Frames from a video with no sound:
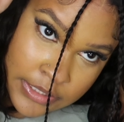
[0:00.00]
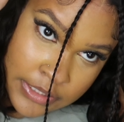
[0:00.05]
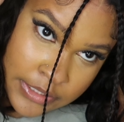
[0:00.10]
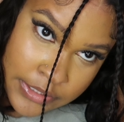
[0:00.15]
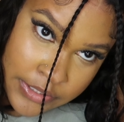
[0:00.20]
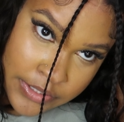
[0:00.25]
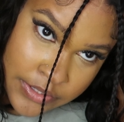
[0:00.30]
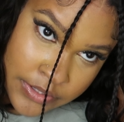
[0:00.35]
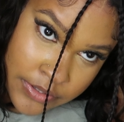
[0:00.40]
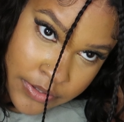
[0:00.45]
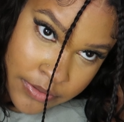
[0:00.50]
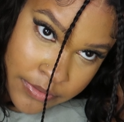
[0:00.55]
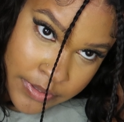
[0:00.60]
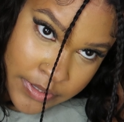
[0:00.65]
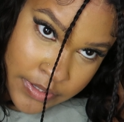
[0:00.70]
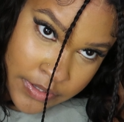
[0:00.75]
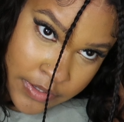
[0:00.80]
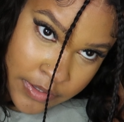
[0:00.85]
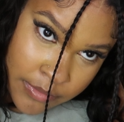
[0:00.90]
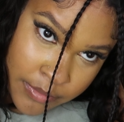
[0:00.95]
It doesn't
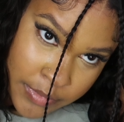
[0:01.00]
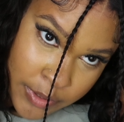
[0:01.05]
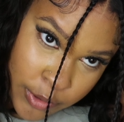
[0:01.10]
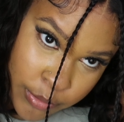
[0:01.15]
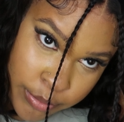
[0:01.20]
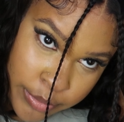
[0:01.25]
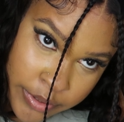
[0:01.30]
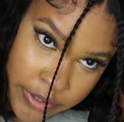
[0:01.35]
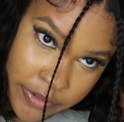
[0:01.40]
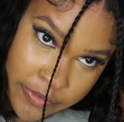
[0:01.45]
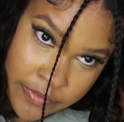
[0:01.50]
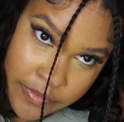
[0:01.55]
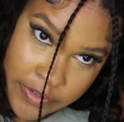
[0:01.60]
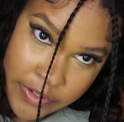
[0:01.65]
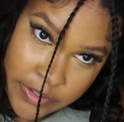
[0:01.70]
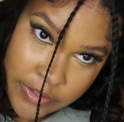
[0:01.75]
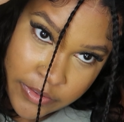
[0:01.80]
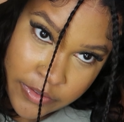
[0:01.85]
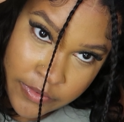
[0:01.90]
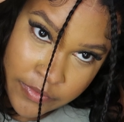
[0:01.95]
always come out
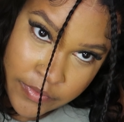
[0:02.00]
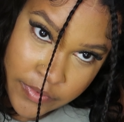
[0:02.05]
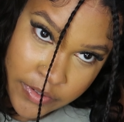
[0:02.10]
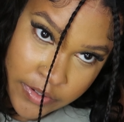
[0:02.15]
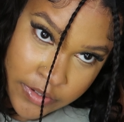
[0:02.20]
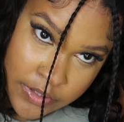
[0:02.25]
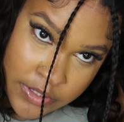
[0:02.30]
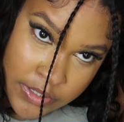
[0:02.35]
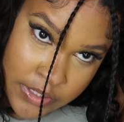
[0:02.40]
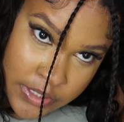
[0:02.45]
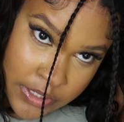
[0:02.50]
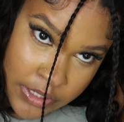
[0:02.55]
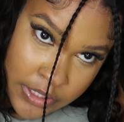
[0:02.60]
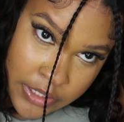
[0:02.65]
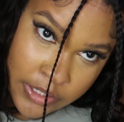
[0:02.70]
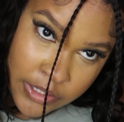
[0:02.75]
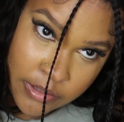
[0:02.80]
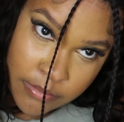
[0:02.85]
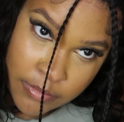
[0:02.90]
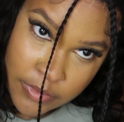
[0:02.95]
perfect the first
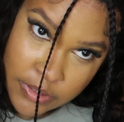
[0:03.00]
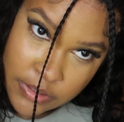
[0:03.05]
time.